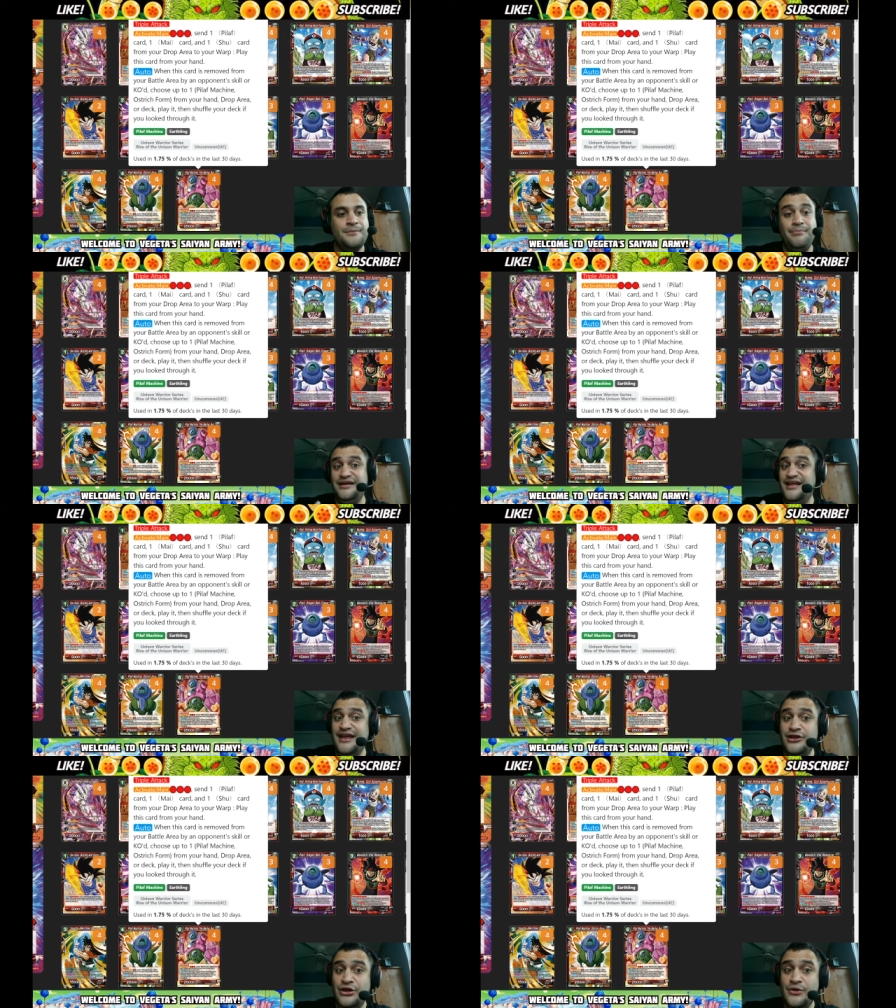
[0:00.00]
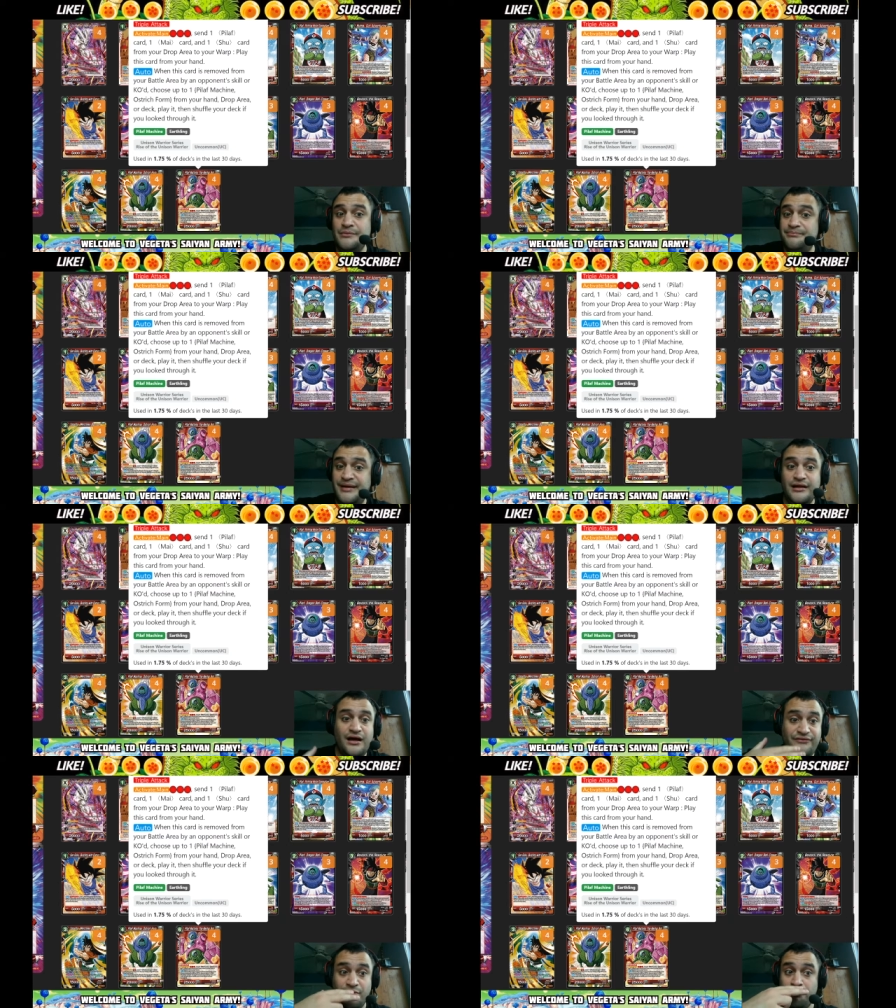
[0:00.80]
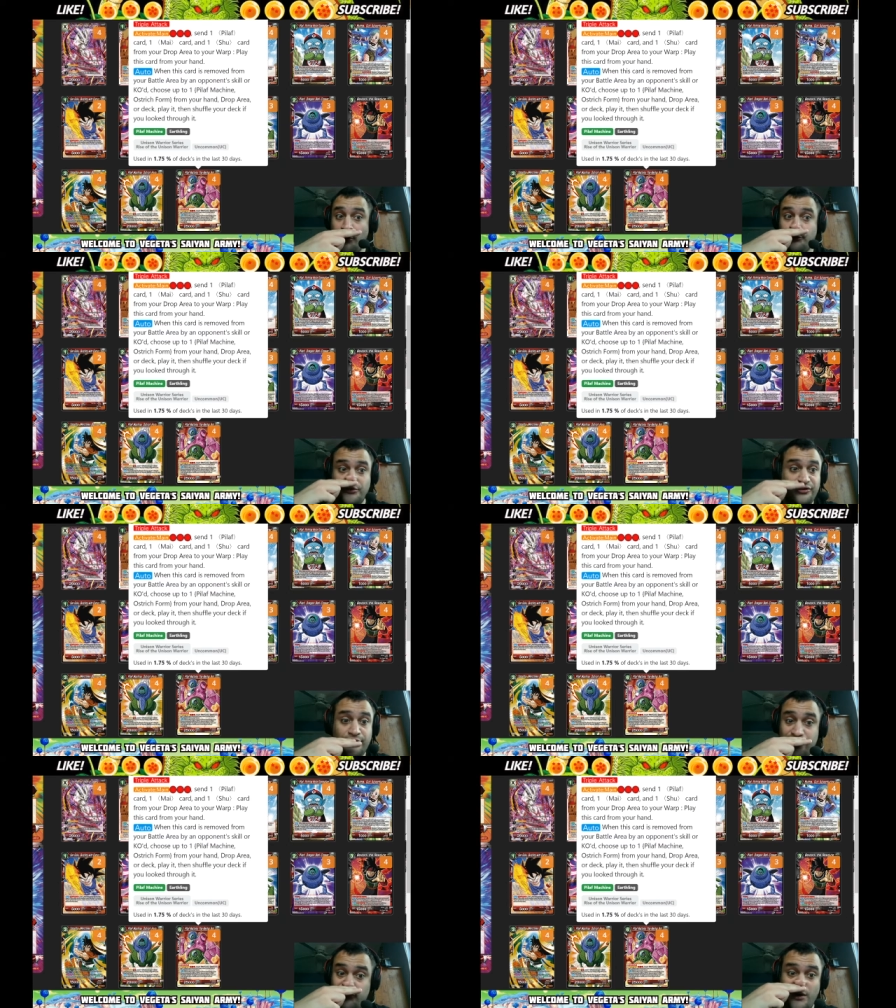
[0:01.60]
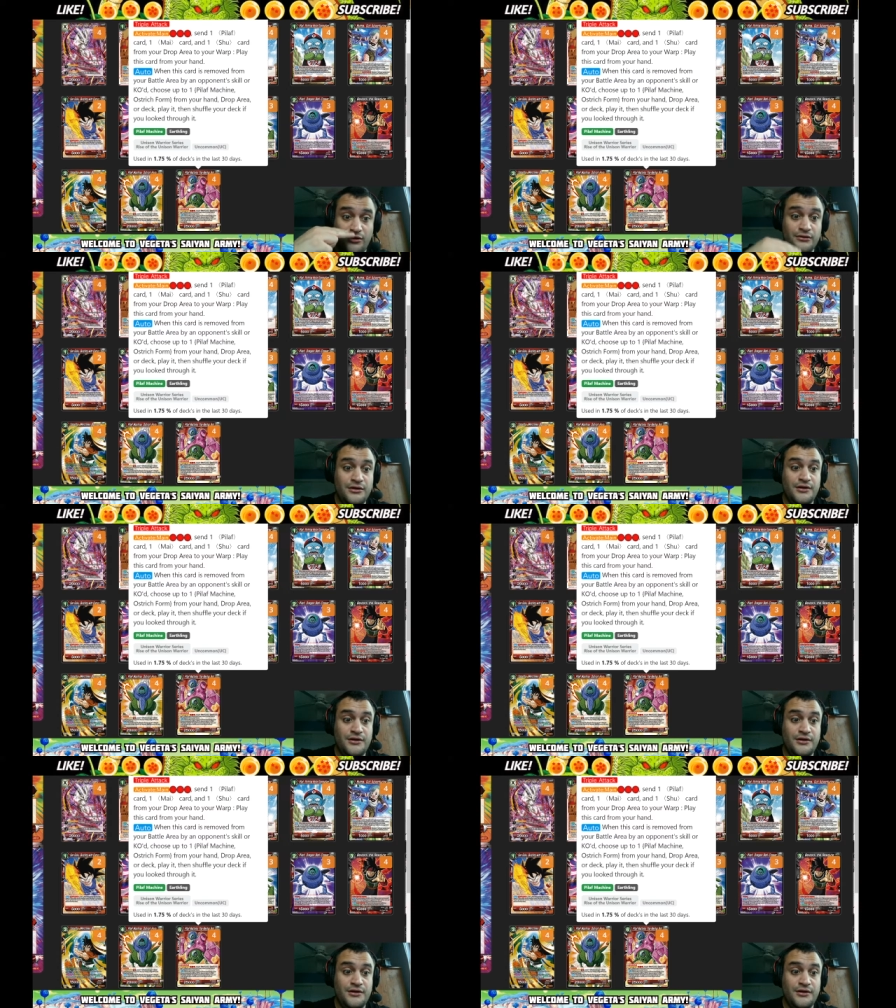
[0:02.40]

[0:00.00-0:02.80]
But Ginyu and Pilaf are both really good as well.